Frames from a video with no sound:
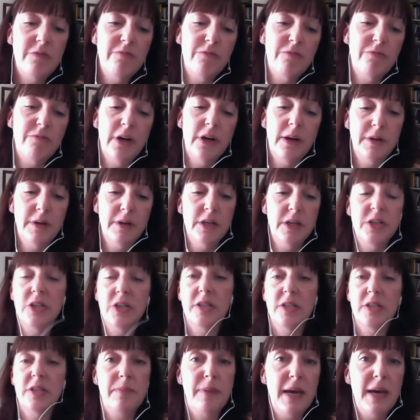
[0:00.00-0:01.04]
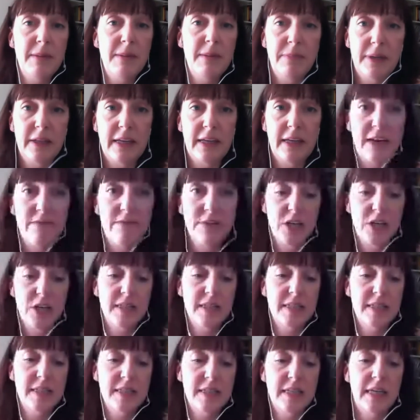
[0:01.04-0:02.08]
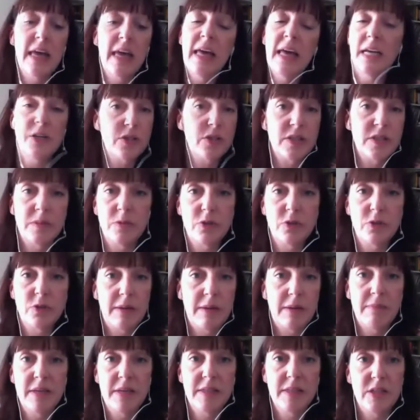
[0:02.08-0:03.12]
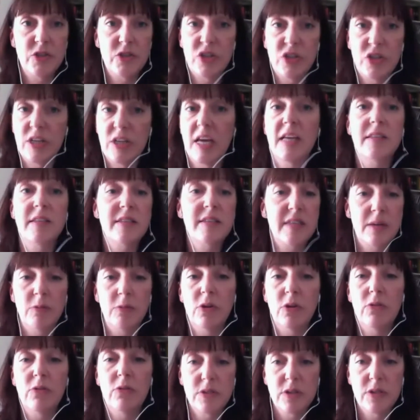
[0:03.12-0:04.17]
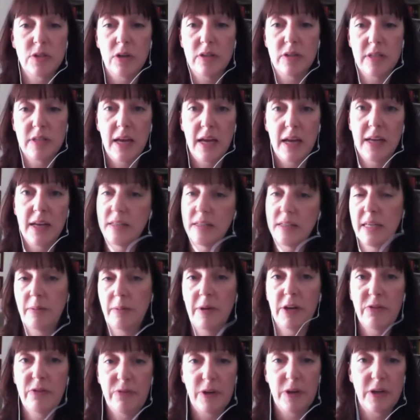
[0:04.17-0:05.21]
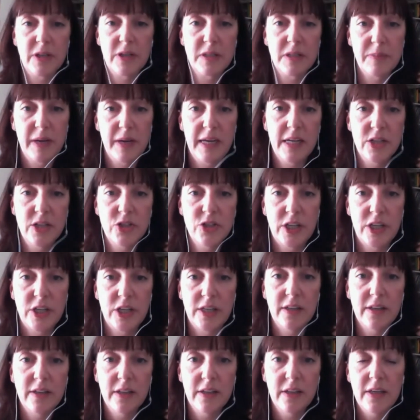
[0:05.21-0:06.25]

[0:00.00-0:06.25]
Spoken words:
I'm going to do some pay-per-click advertising and do some direct messaging and see what the results are and see where to focus my energy.